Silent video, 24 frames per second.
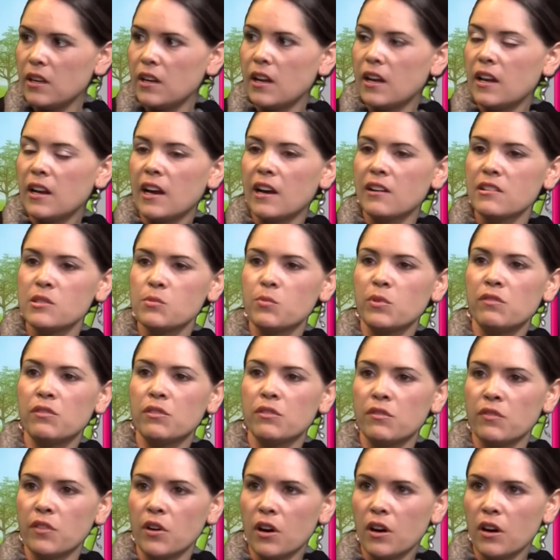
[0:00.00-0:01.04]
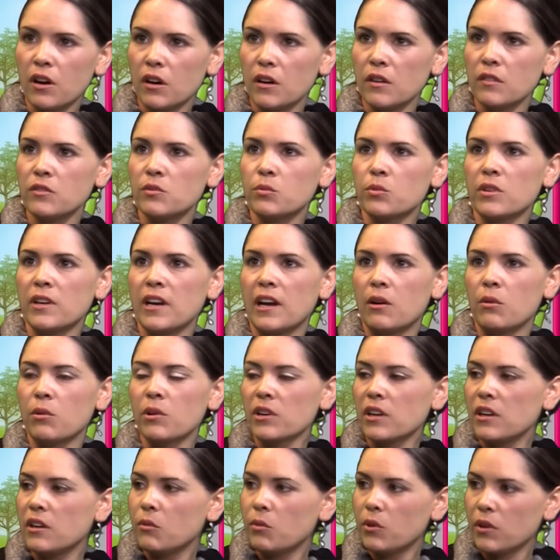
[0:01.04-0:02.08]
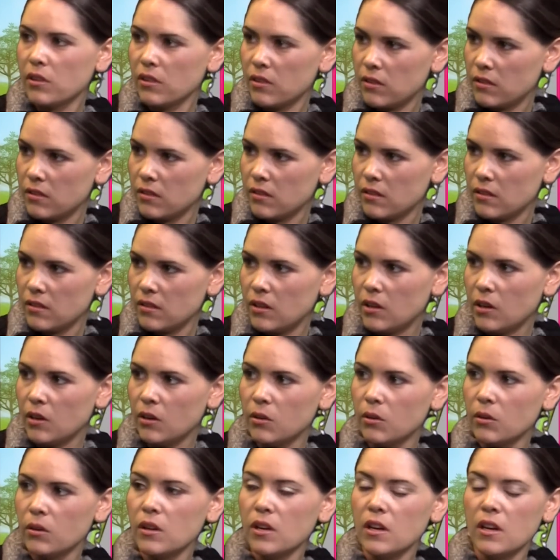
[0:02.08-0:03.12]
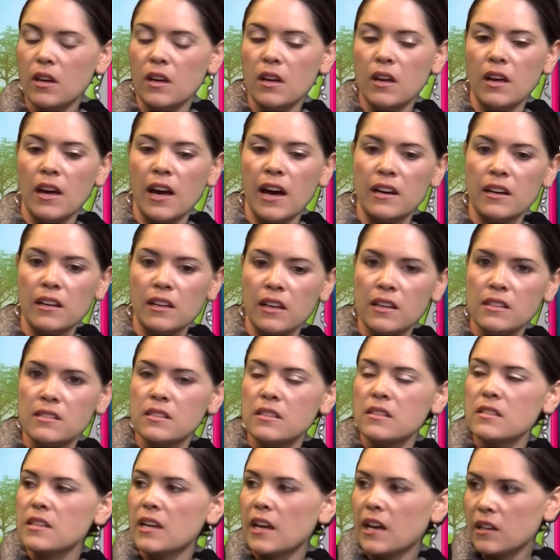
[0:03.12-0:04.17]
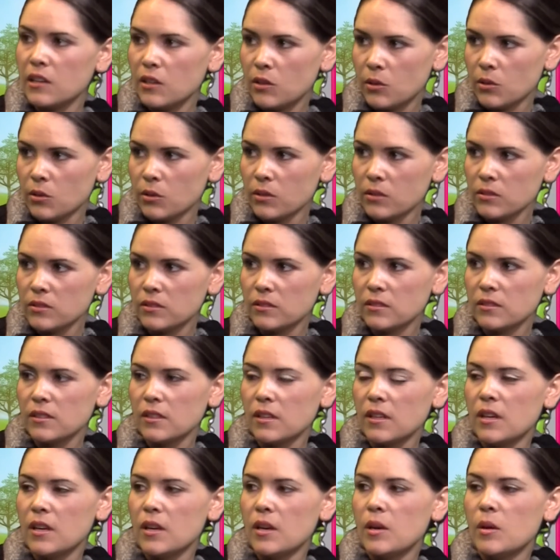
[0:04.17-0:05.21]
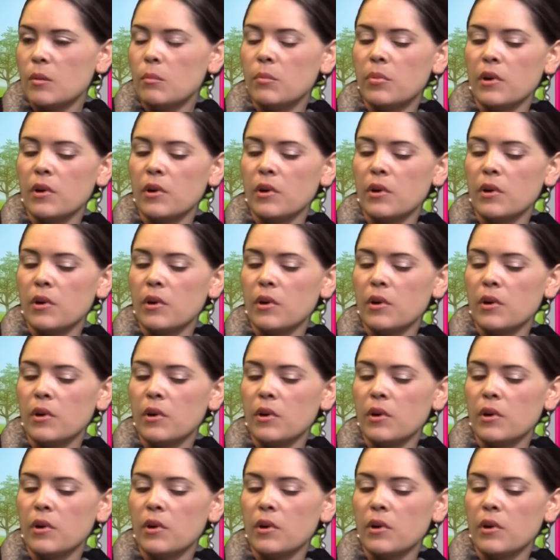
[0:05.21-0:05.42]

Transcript: Right. And as we've evolved, we're now working with, you know, adolescents and adults. Right.